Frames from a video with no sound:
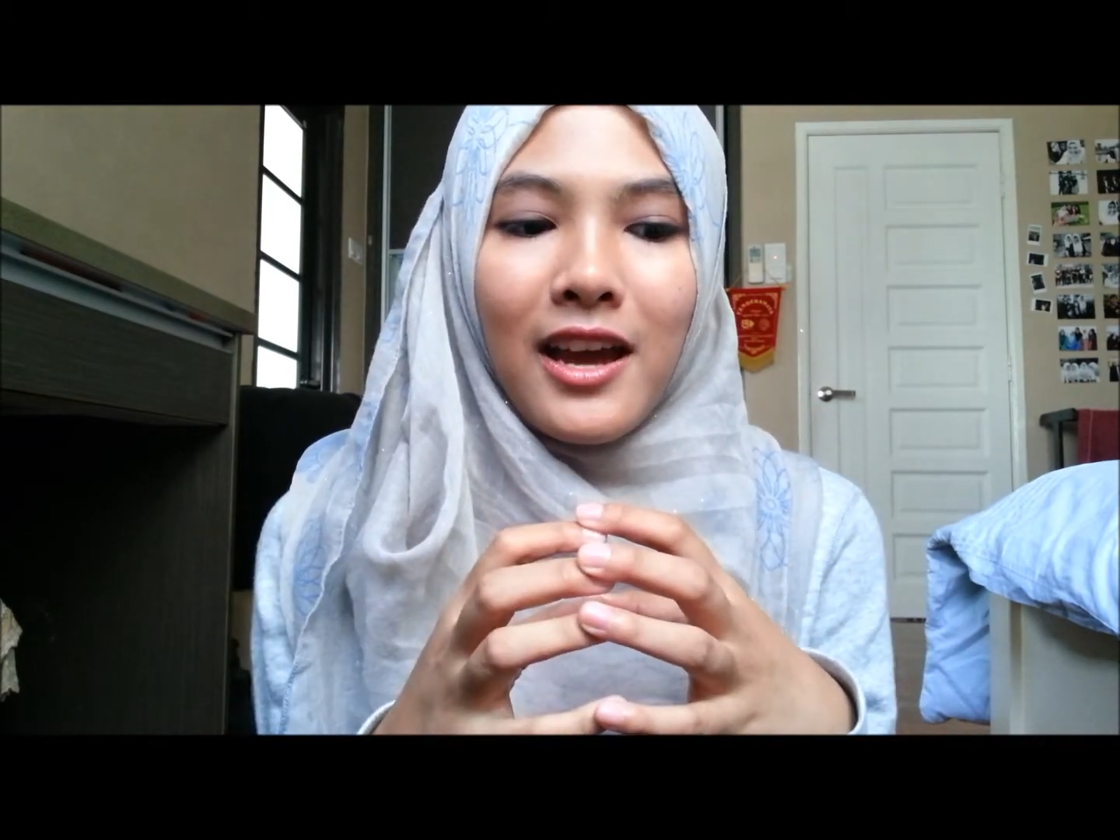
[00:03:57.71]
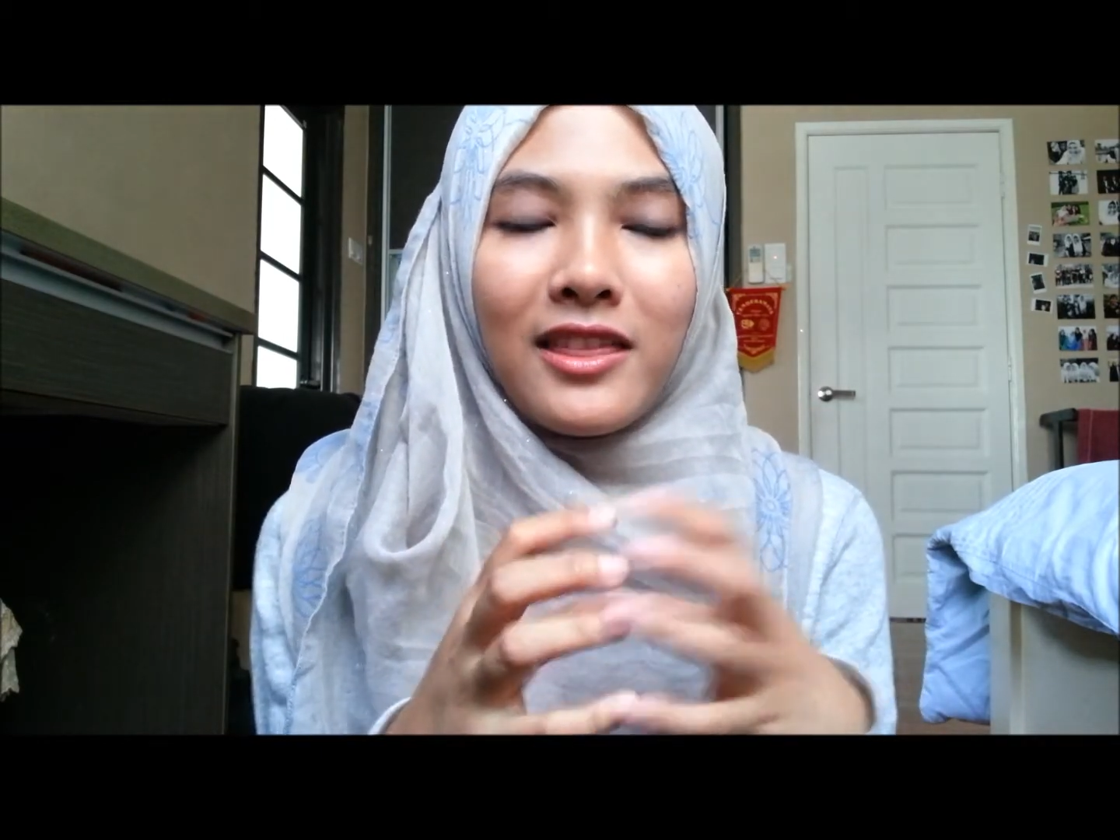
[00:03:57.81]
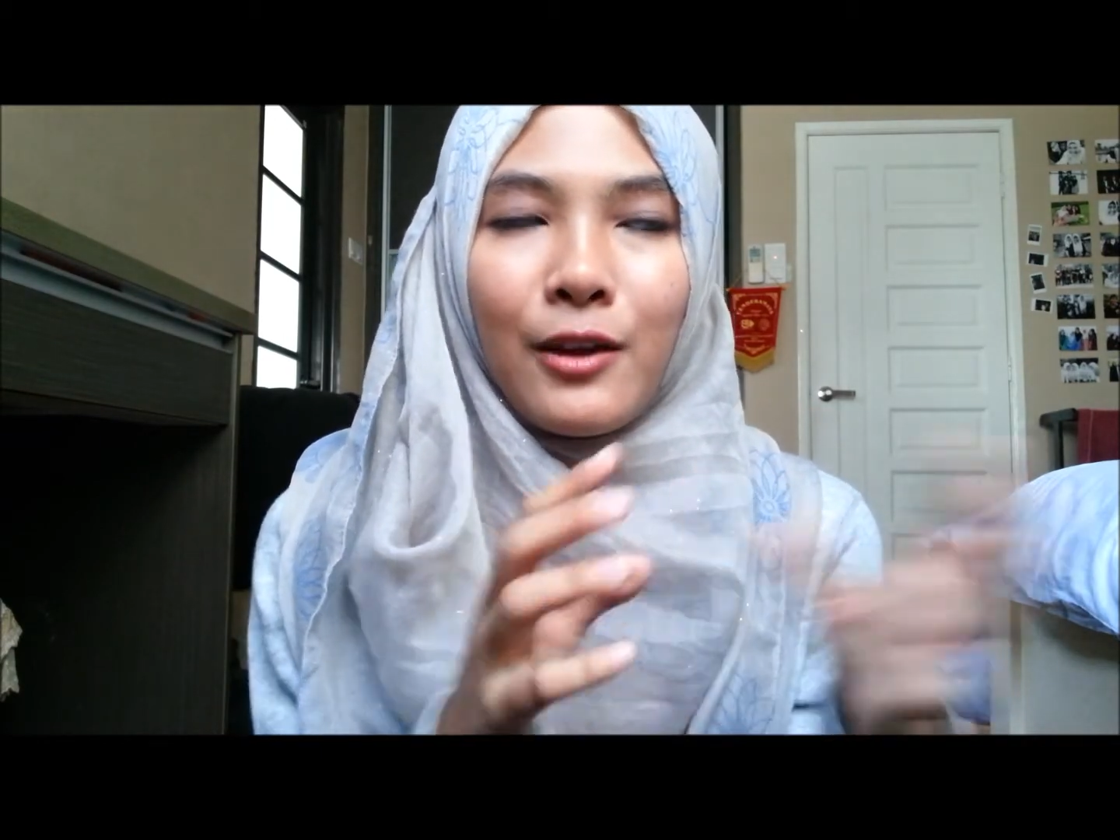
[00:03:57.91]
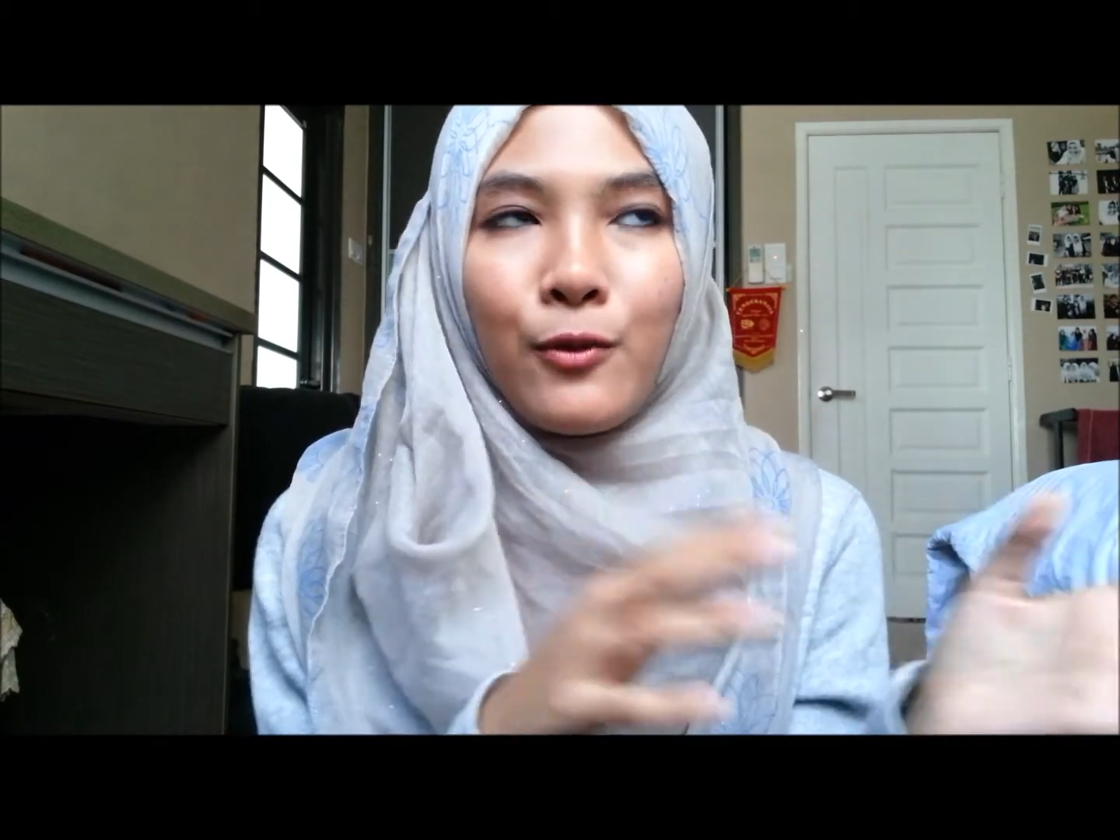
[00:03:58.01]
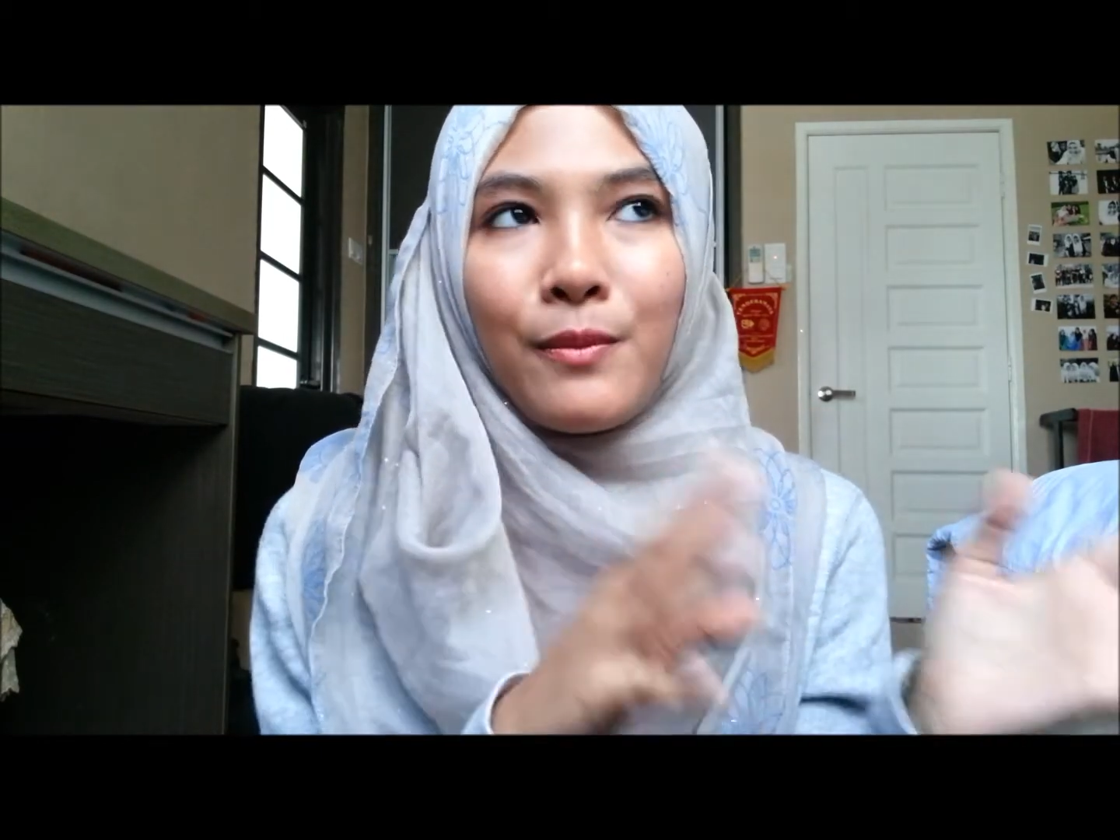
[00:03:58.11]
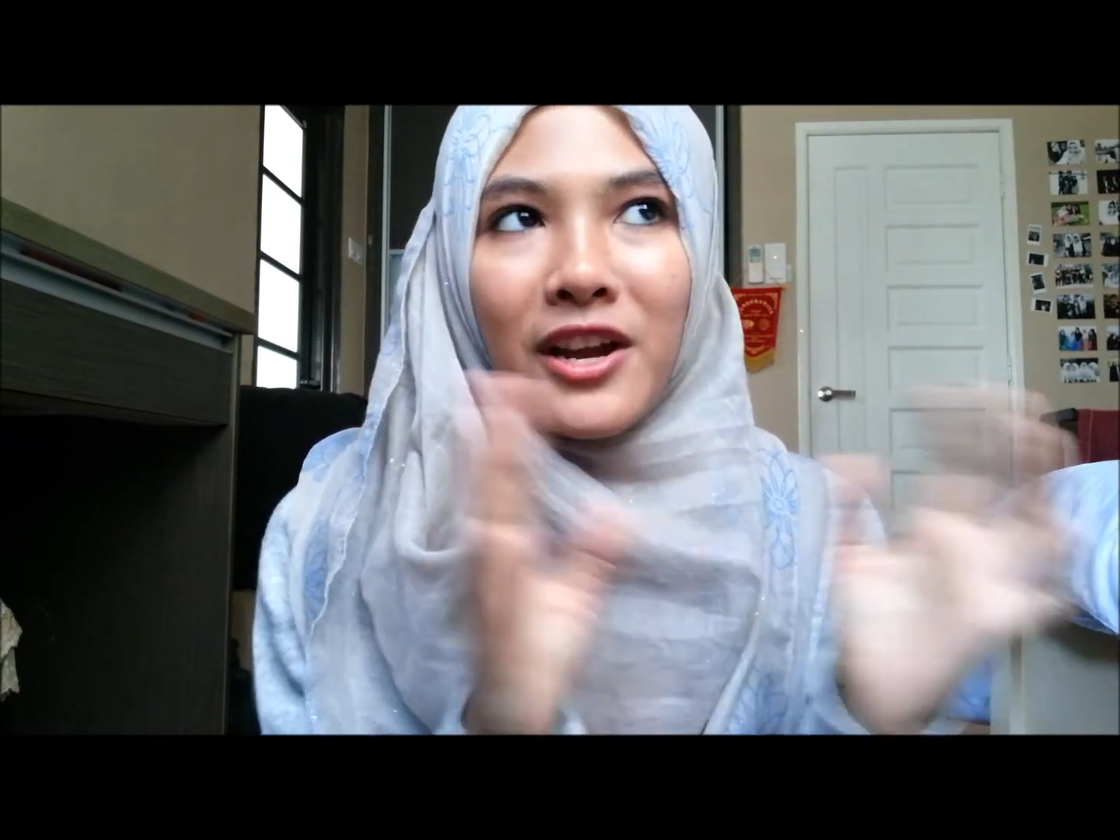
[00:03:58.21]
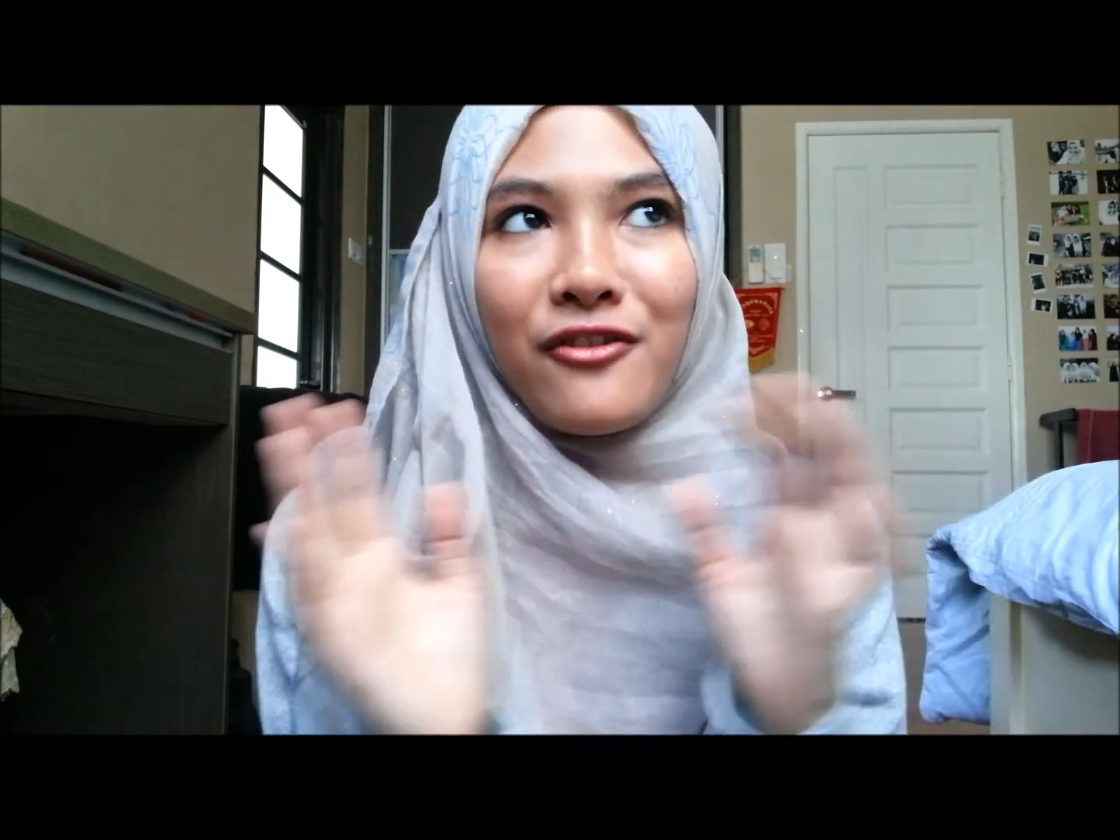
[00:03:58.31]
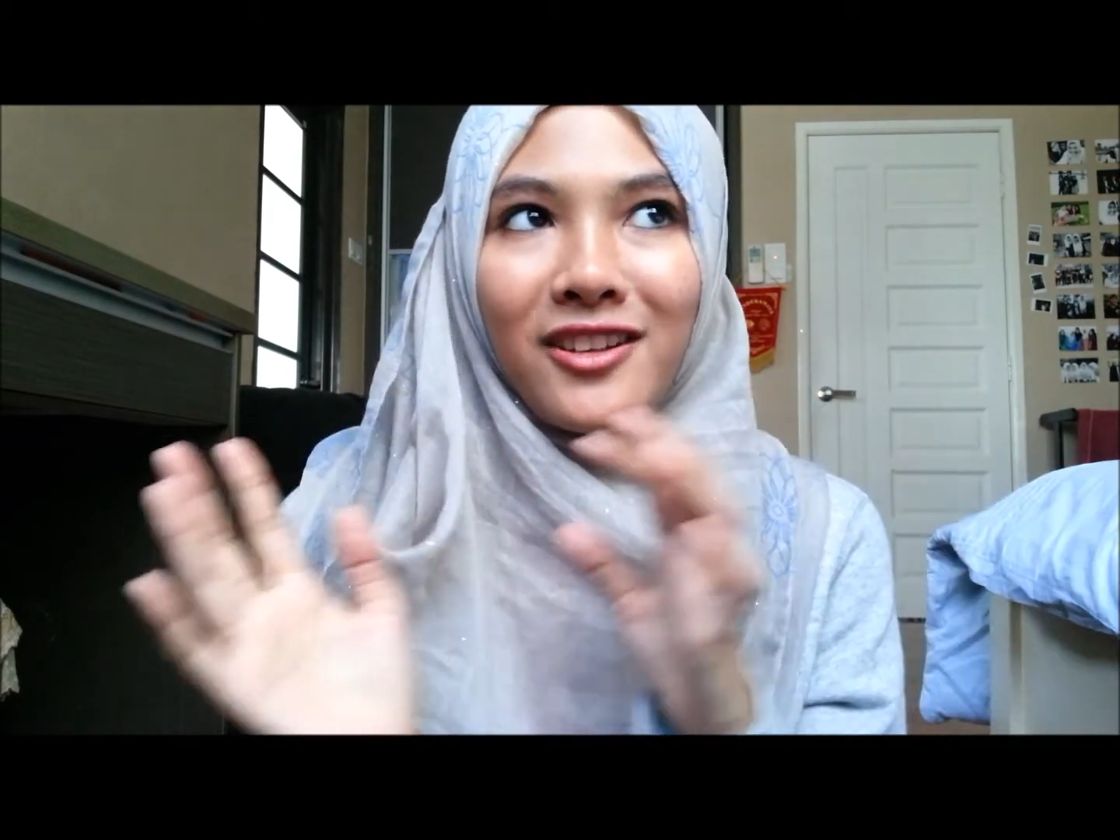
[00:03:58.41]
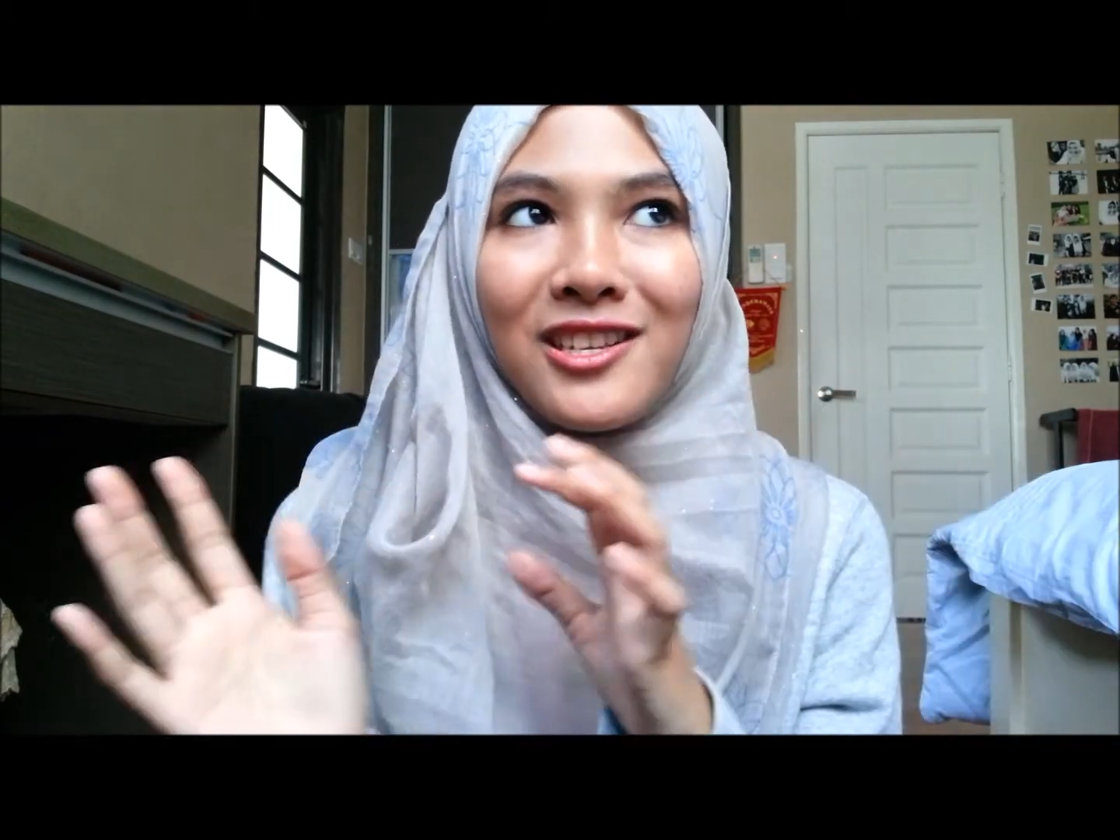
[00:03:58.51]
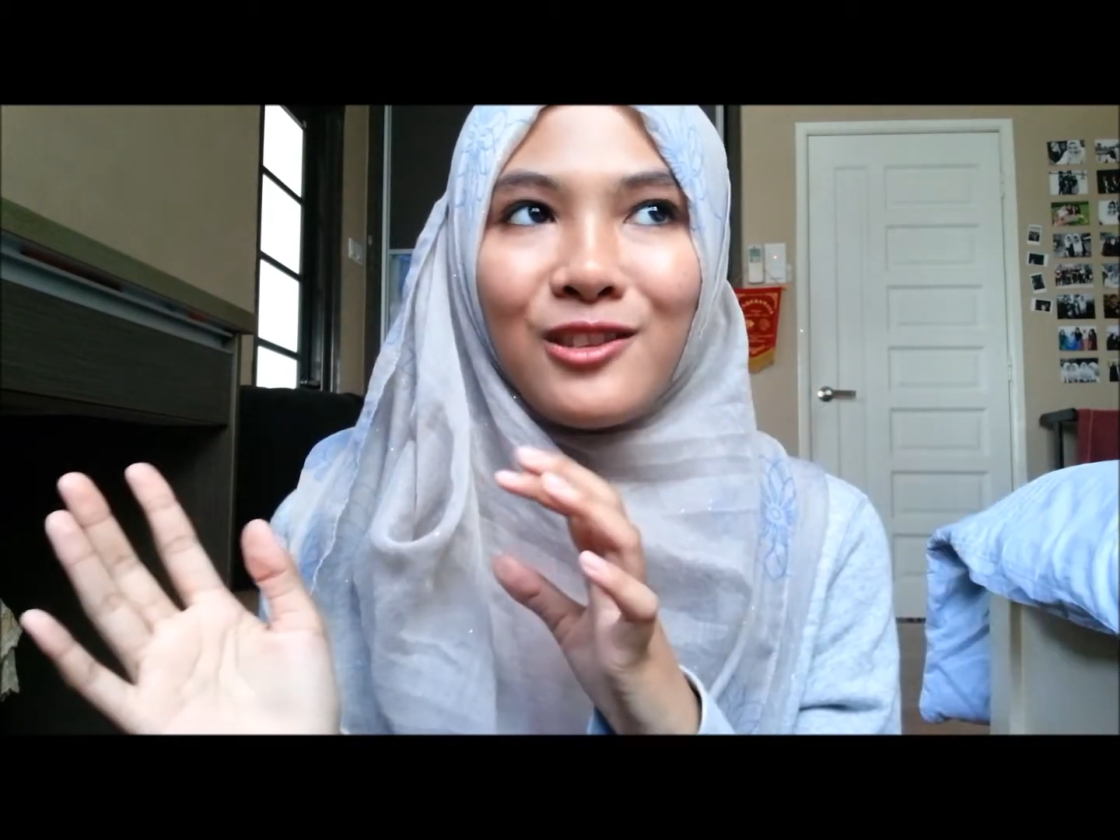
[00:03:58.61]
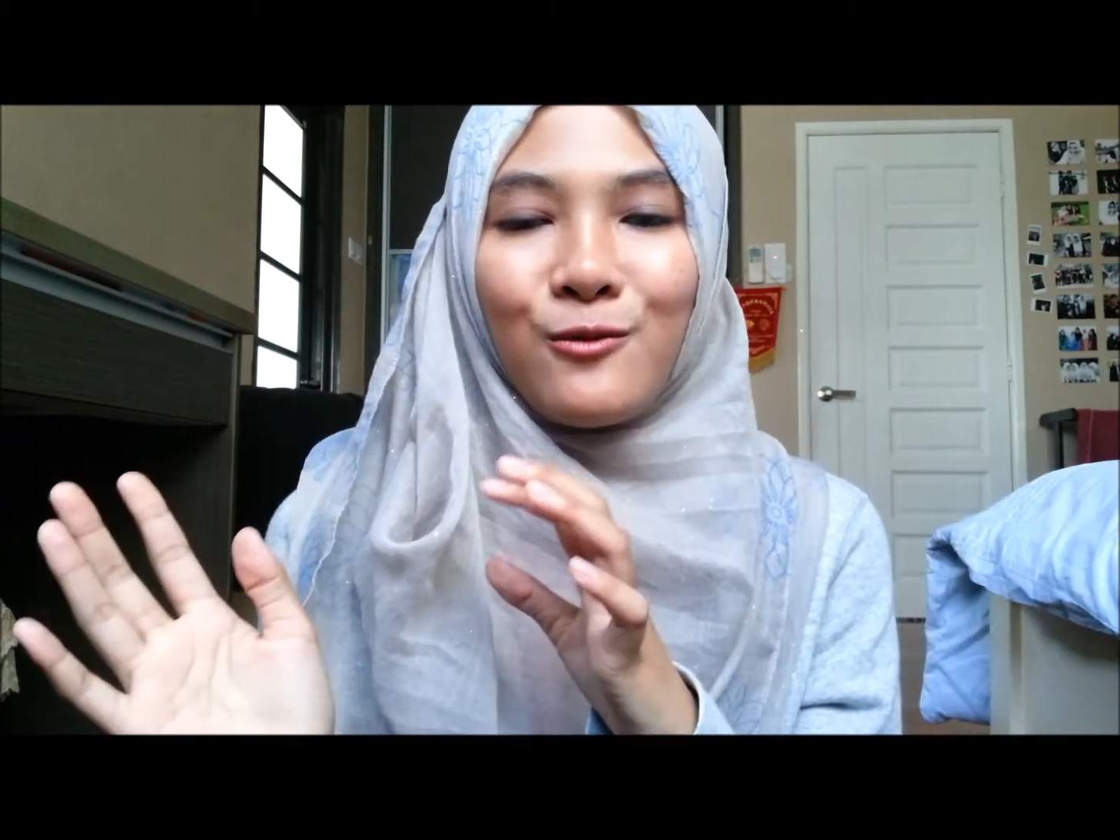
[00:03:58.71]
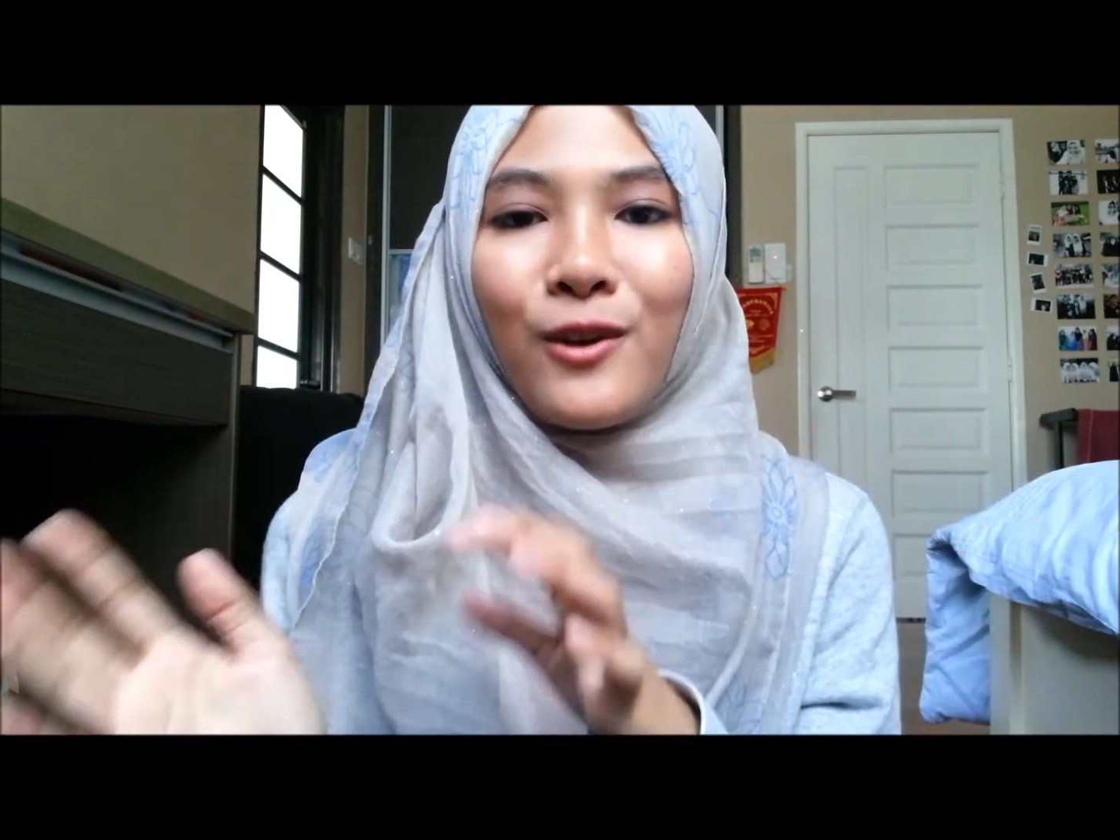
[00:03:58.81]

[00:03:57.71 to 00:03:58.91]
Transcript: And then we migrated